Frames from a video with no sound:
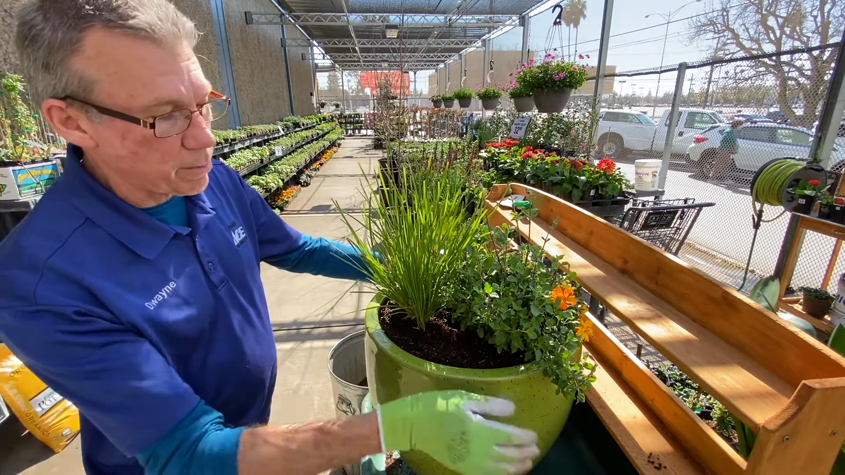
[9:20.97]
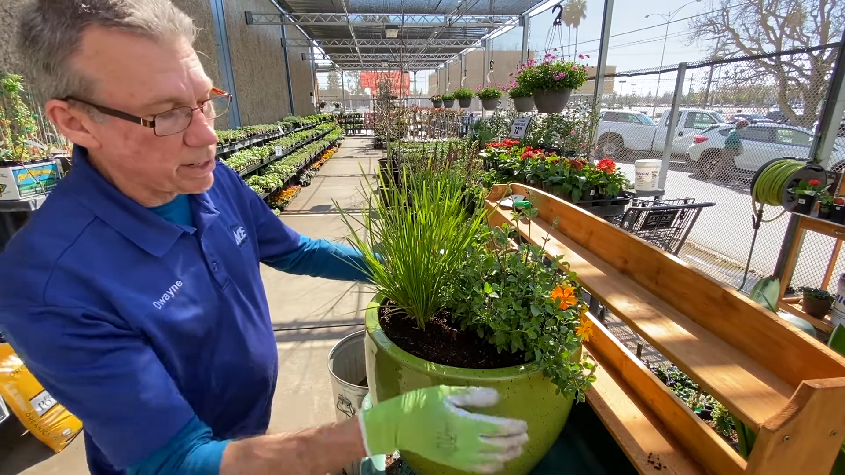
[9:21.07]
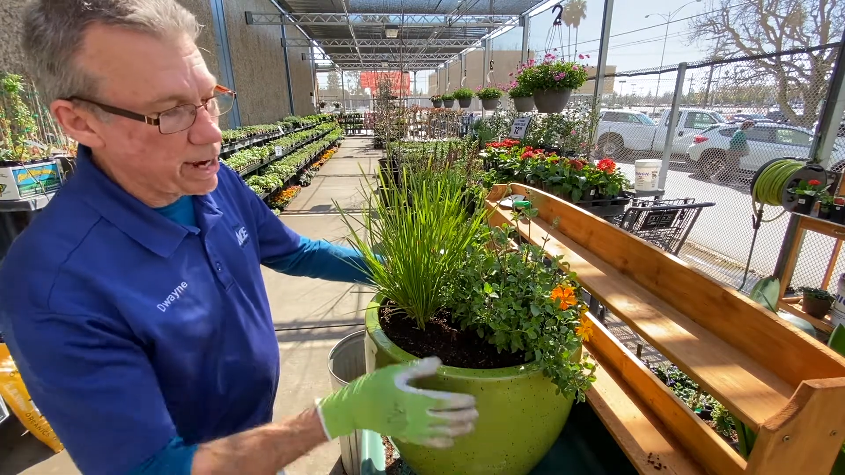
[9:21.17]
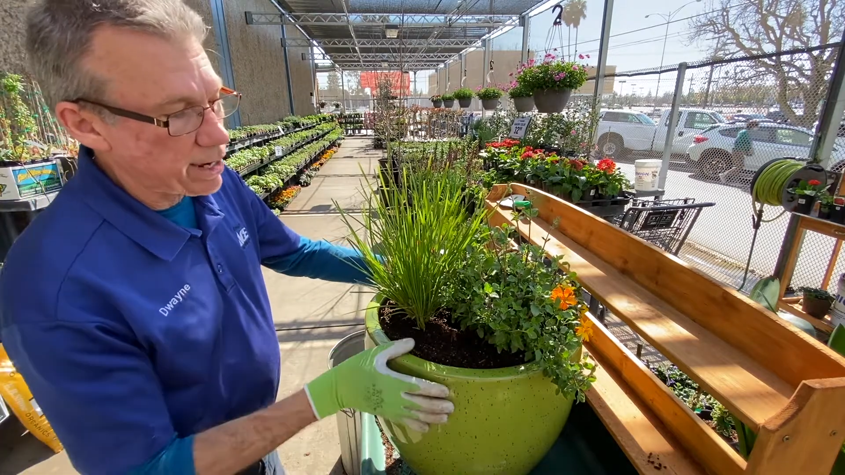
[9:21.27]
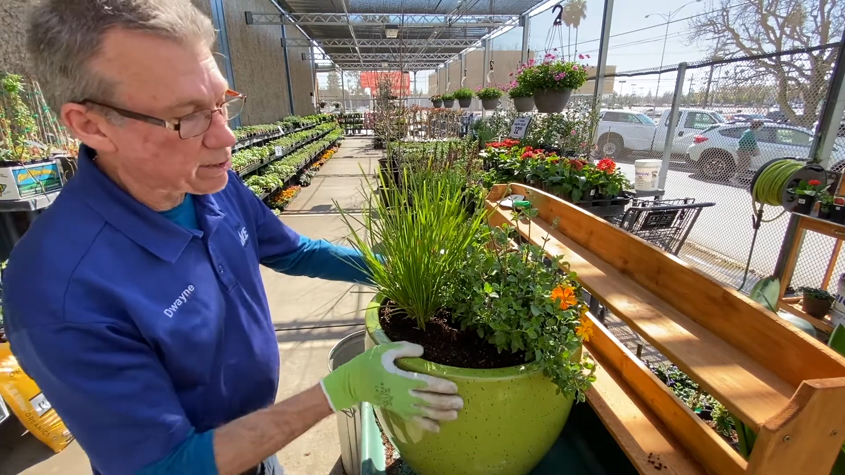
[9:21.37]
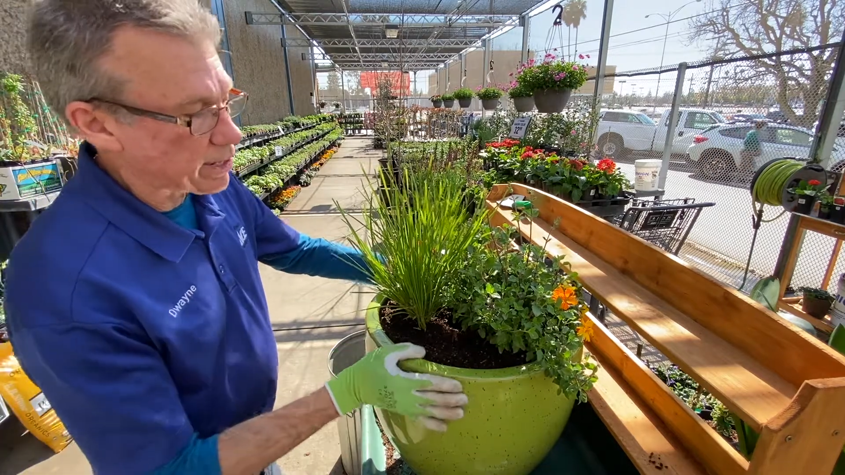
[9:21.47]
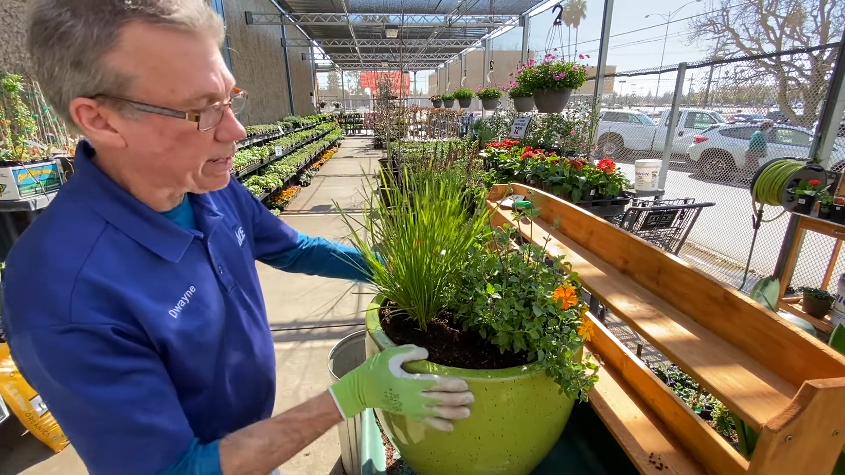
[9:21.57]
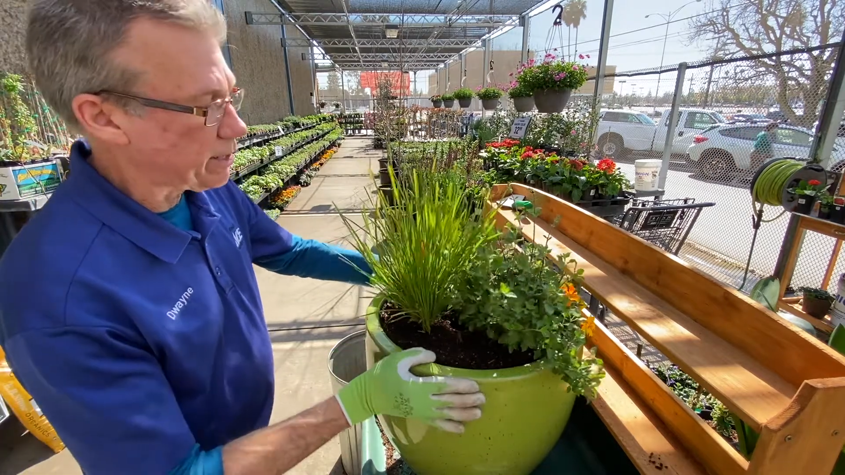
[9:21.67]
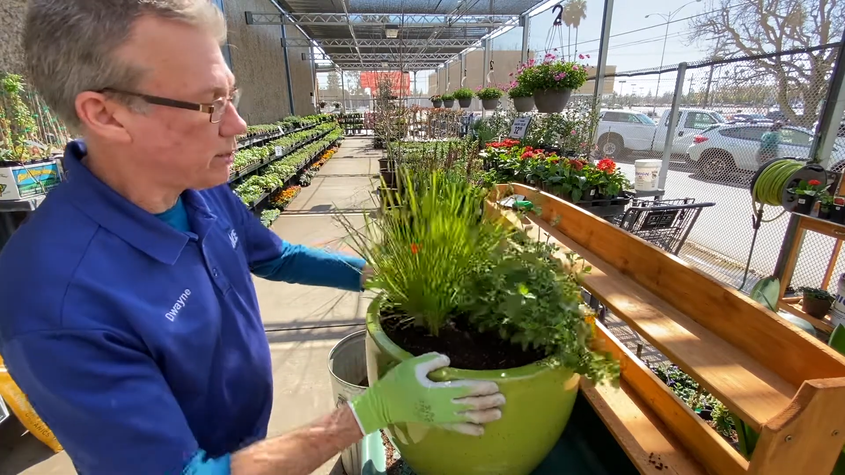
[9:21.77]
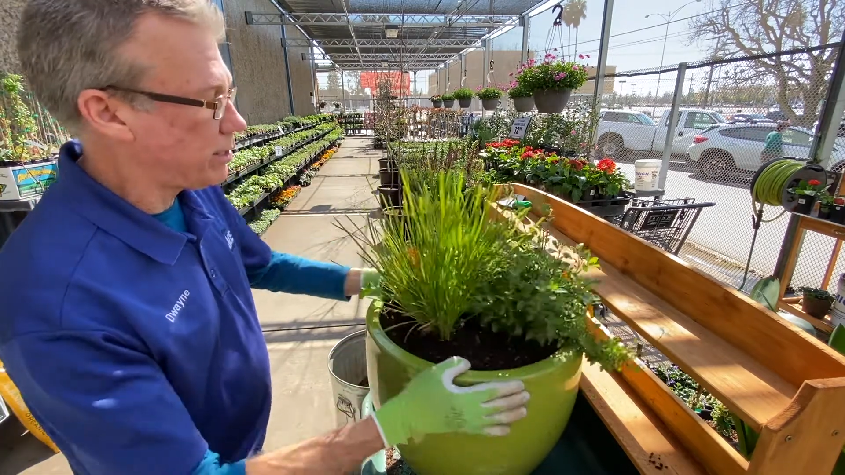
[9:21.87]
dioxide
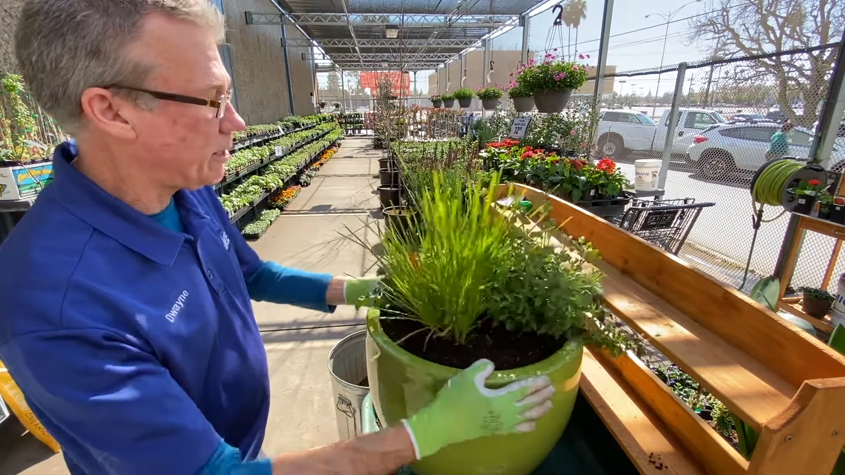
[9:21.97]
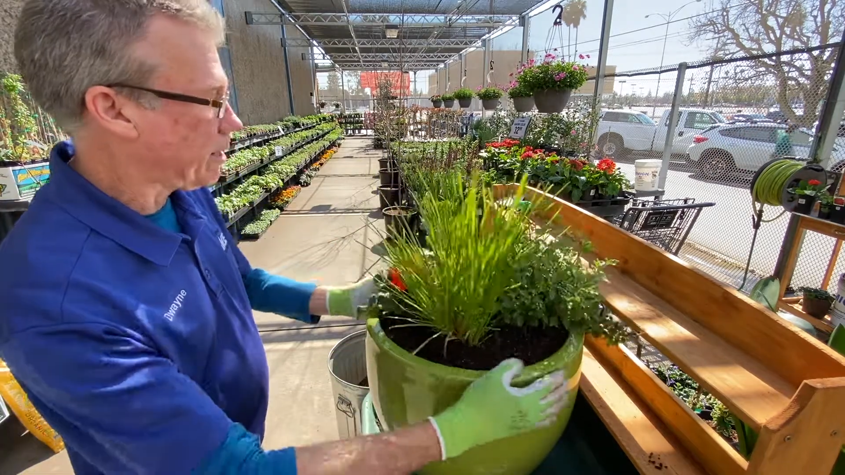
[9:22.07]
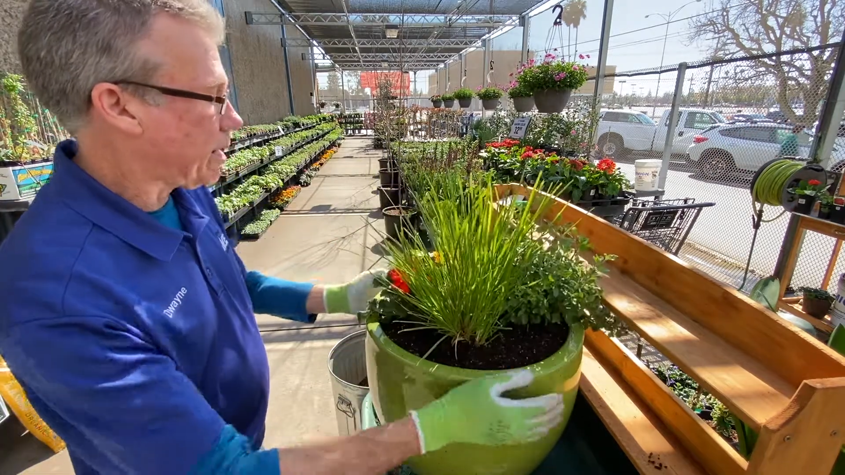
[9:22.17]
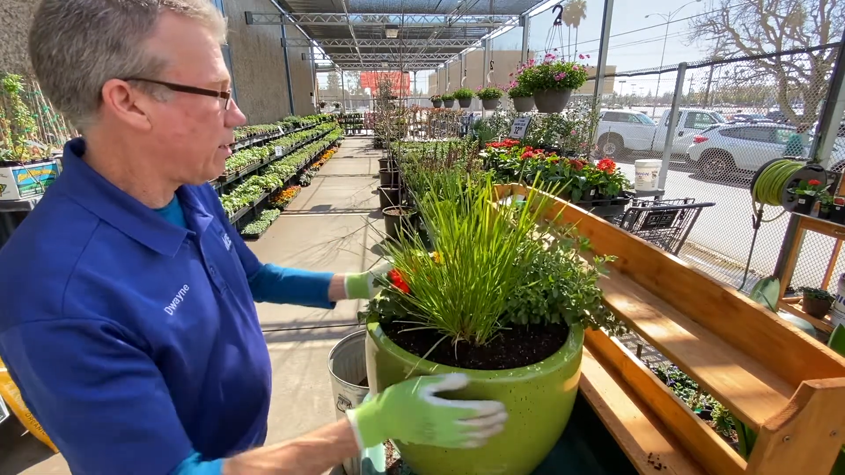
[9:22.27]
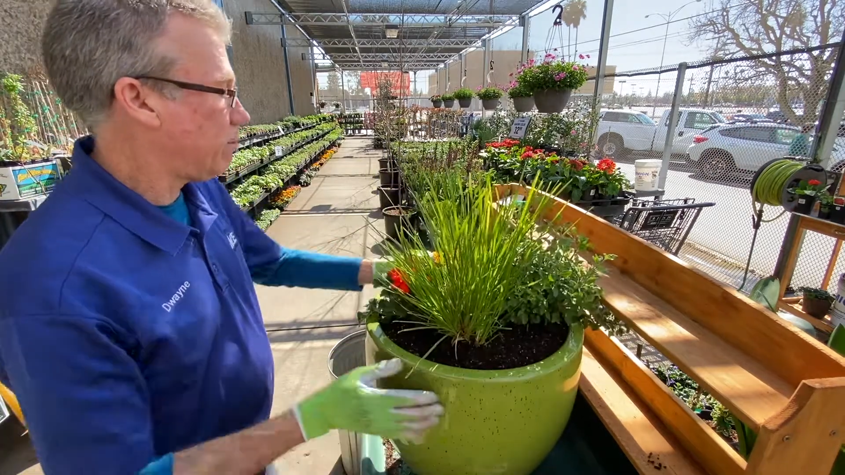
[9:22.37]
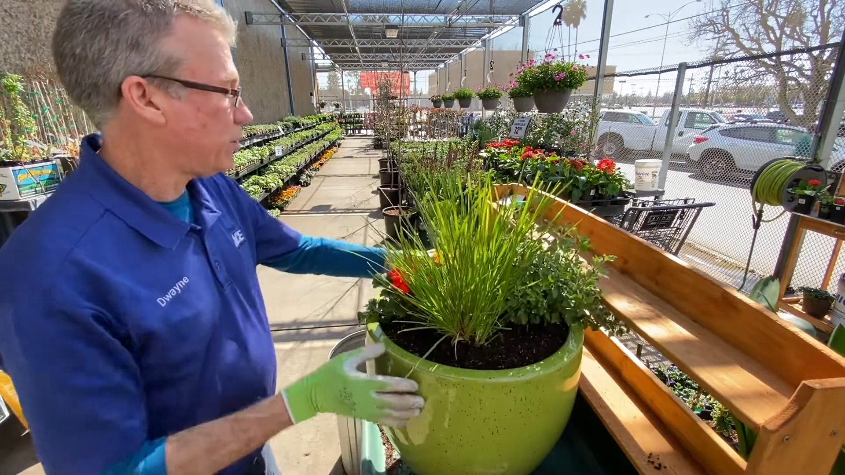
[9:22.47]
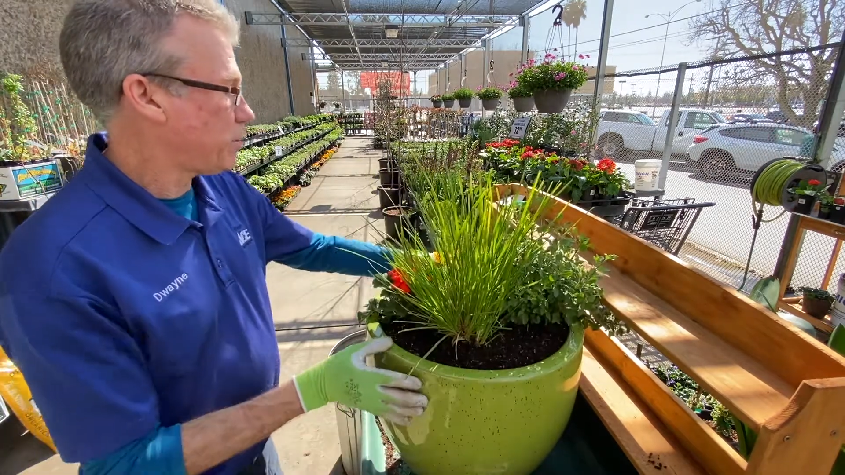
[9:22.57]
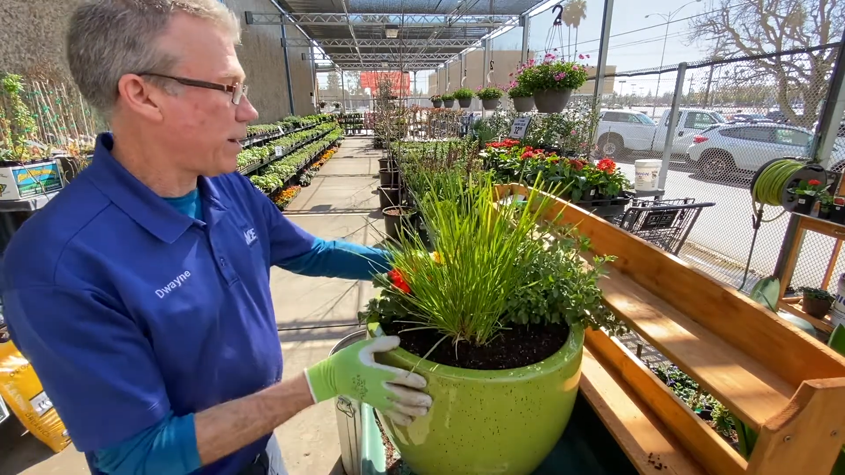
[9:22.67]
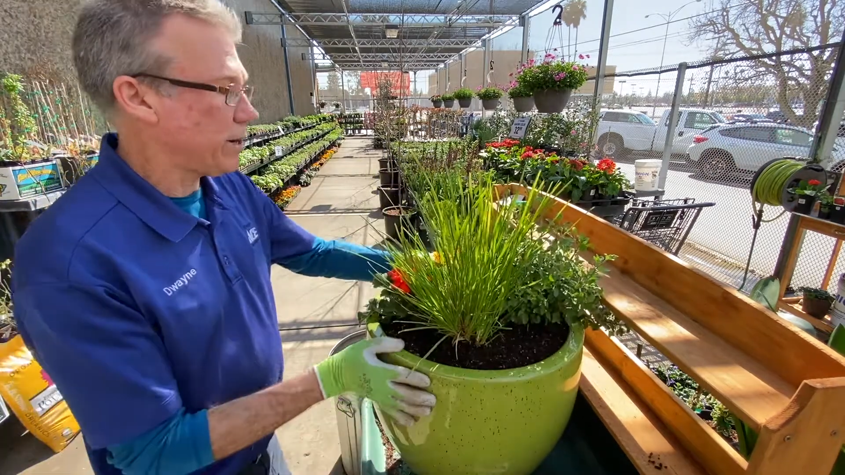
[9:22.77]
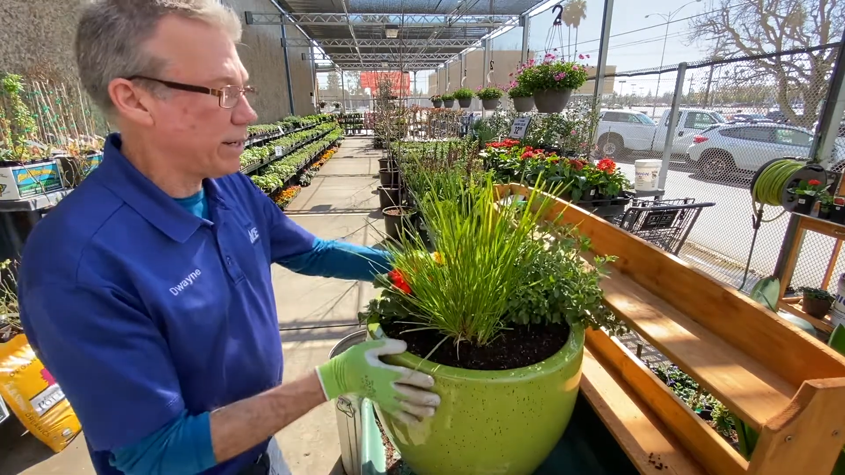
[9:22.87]
as they're
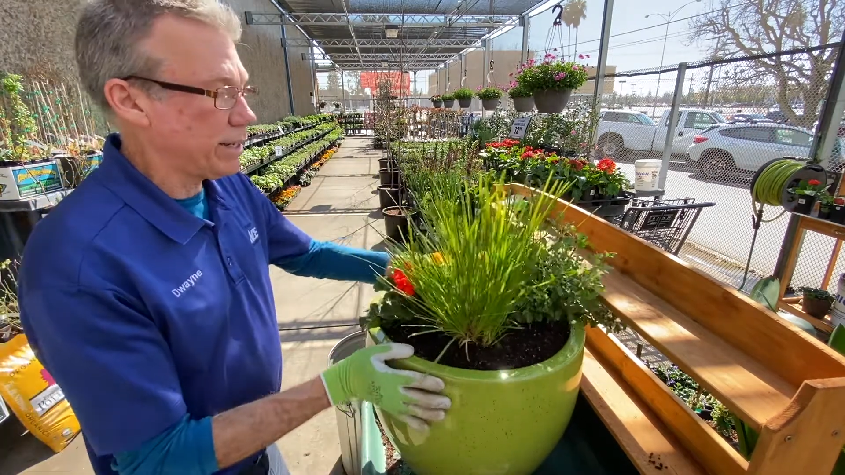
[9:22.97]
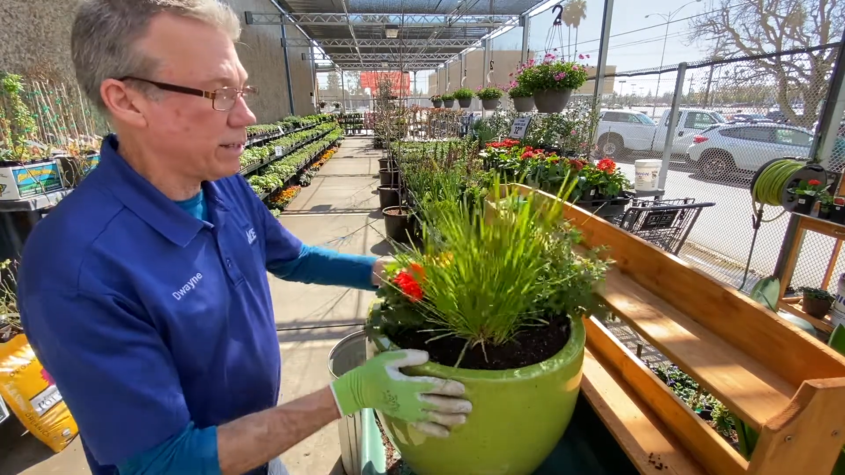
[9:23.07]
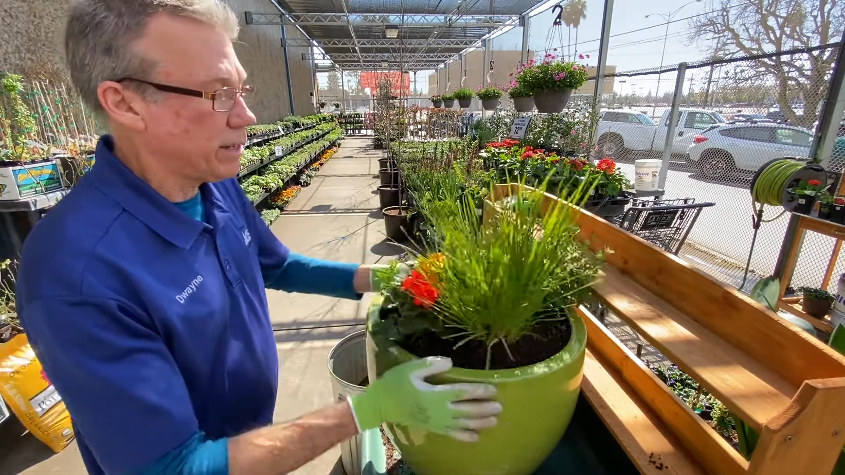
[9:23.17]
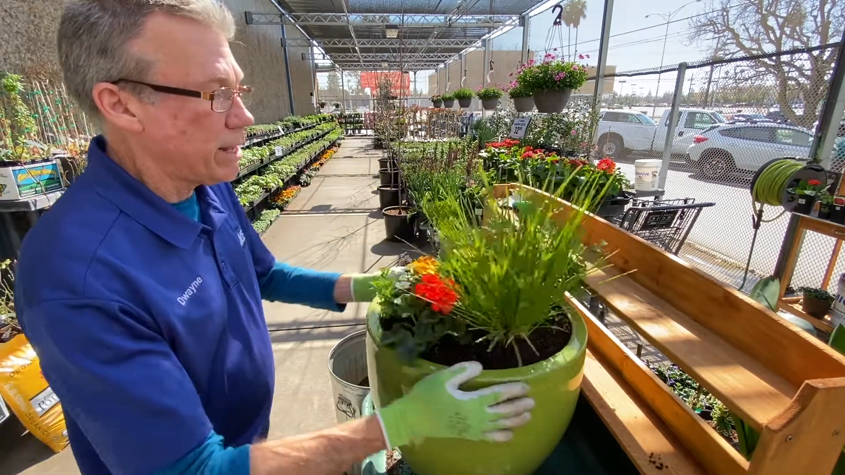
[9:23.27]
respiring and